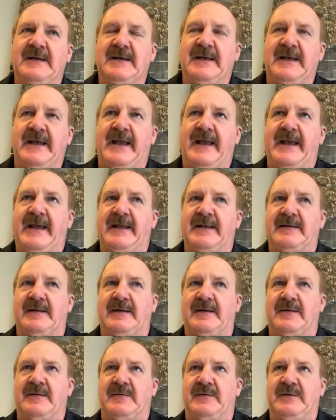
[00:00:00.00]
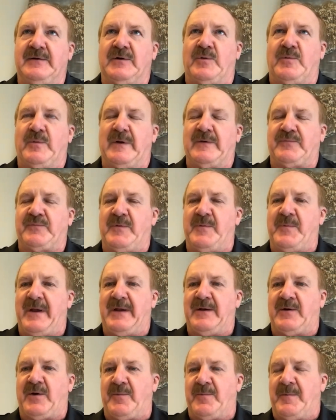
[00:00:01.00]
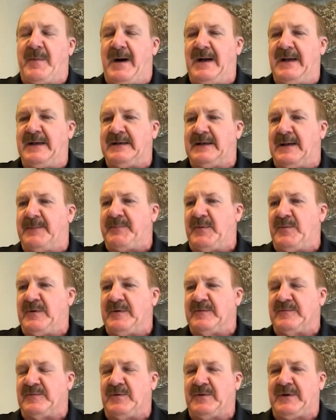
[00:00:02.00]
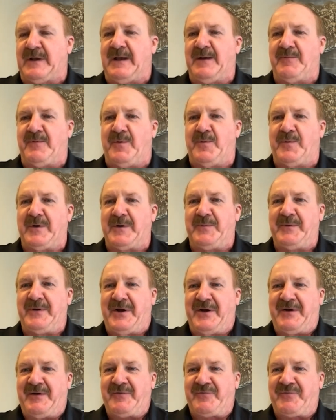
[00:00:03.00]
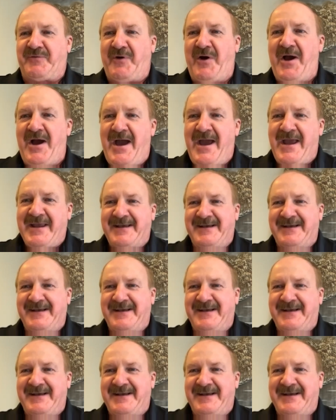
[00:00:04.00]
And, you know, once we made our mind up, it was, okay, well, what are we going to try?